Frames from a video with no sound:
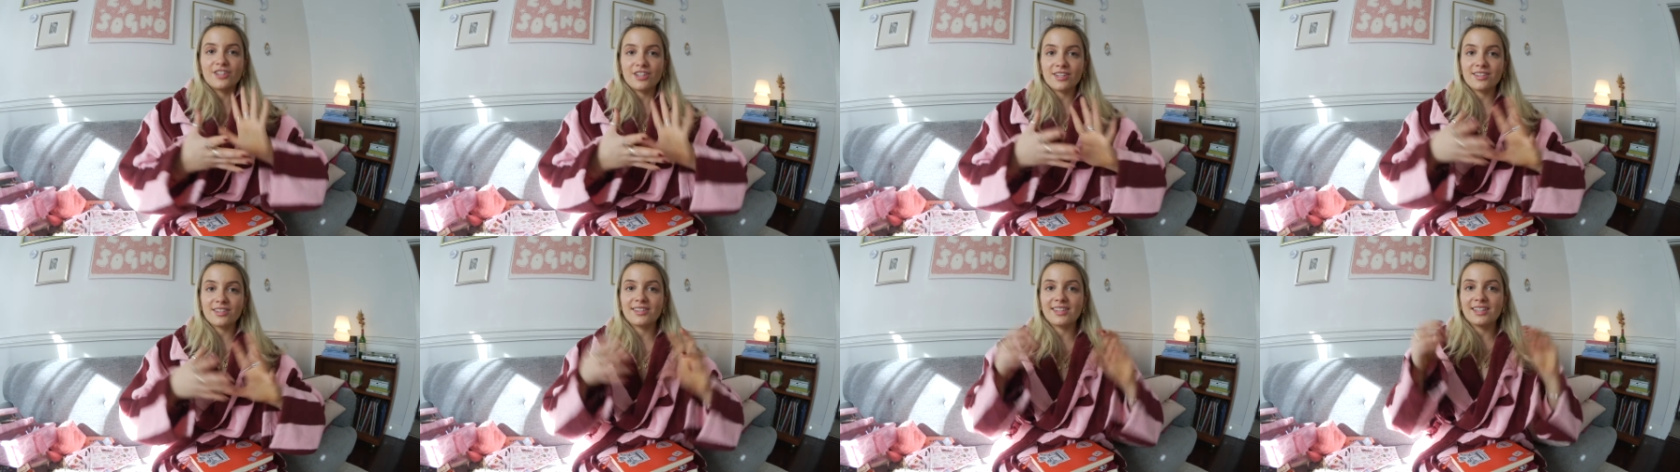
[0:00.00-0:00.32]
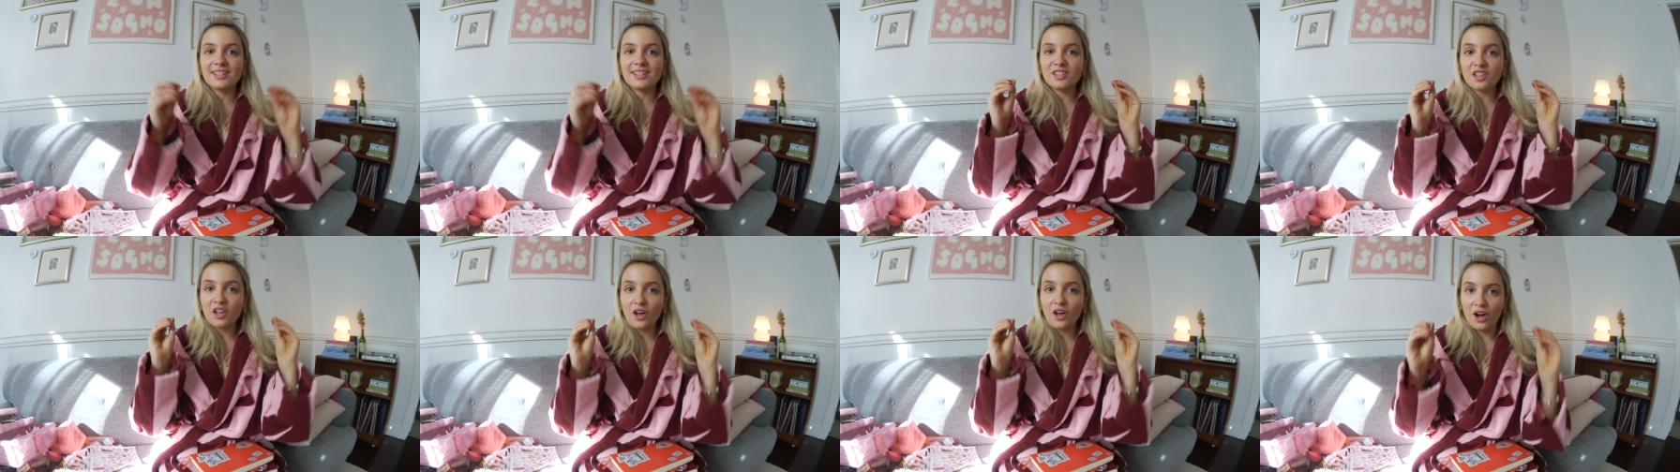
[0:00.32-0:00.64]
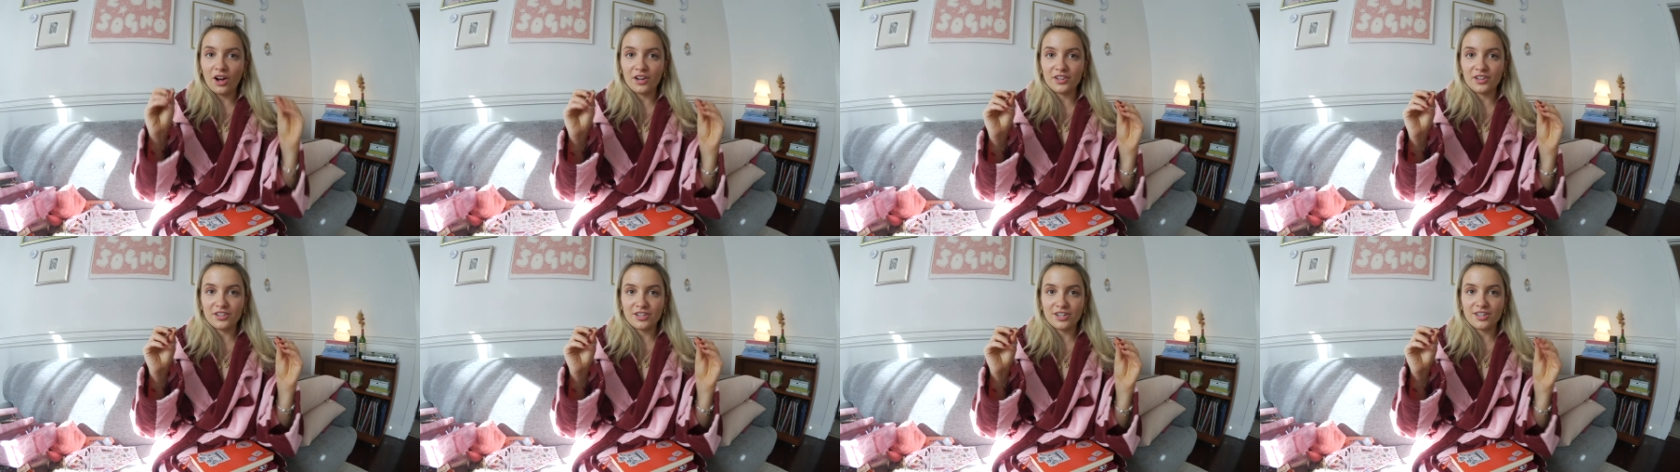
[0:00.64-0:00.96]
Just this
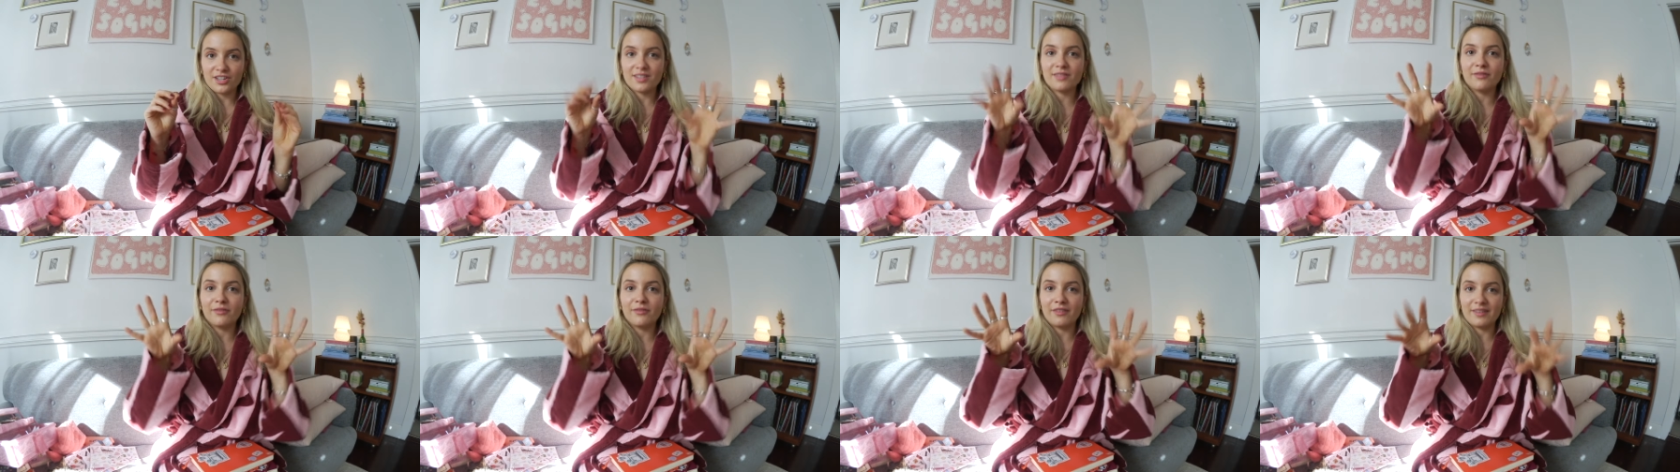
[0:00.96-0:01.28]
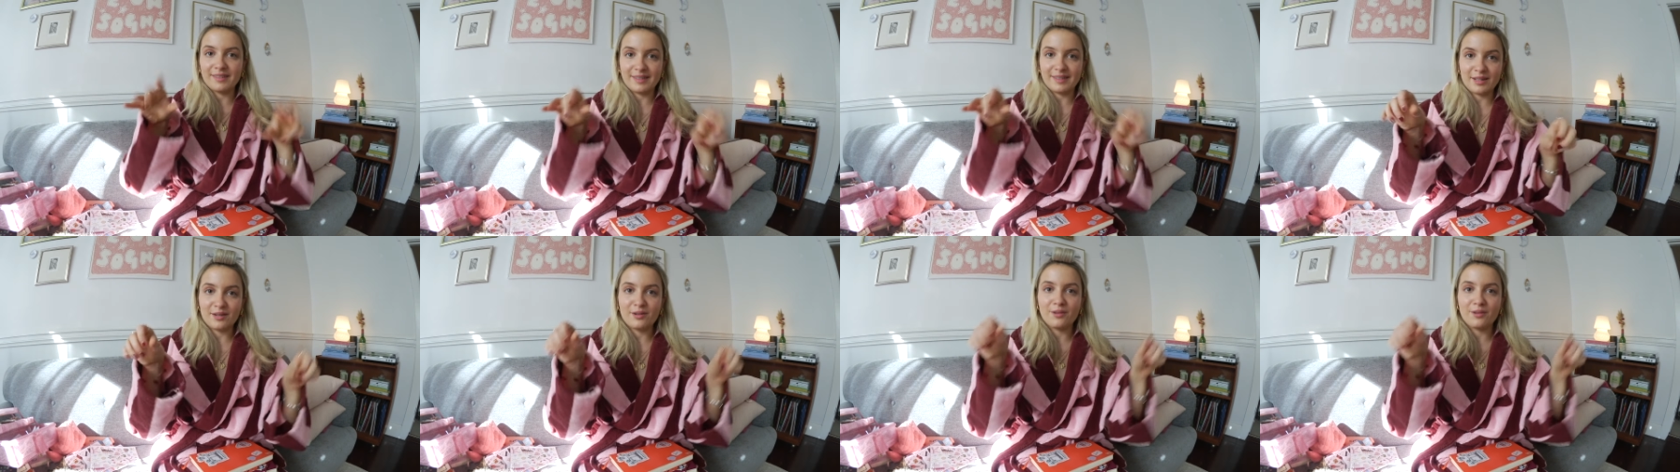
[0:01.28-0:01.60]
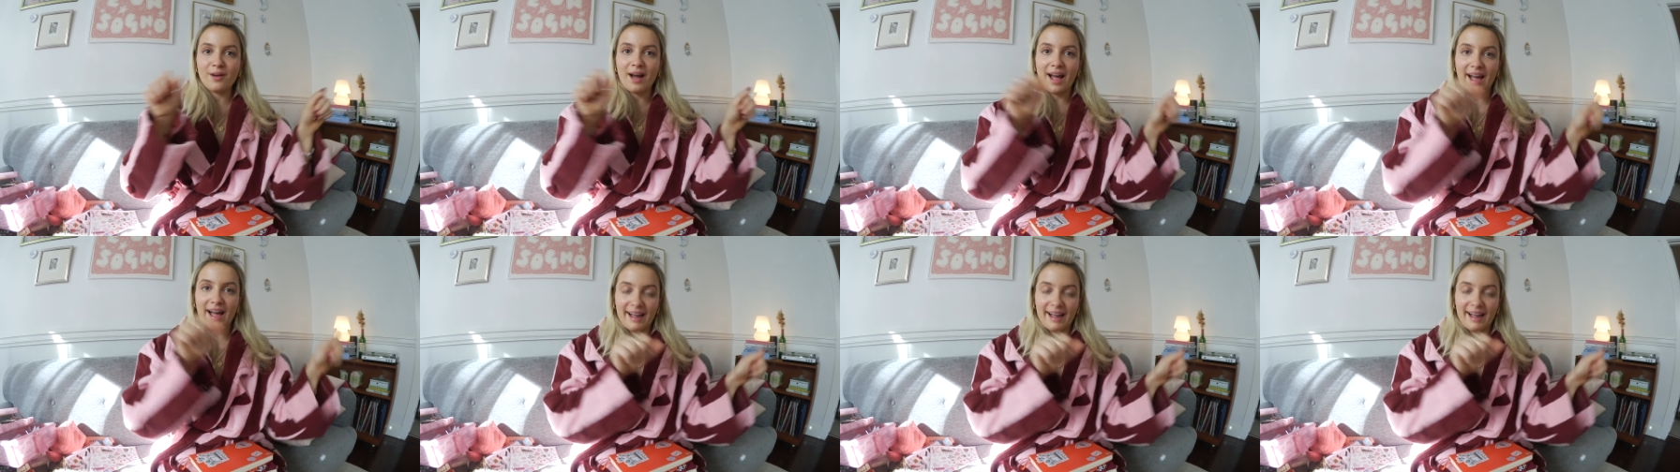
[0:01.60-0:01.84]
conscious physical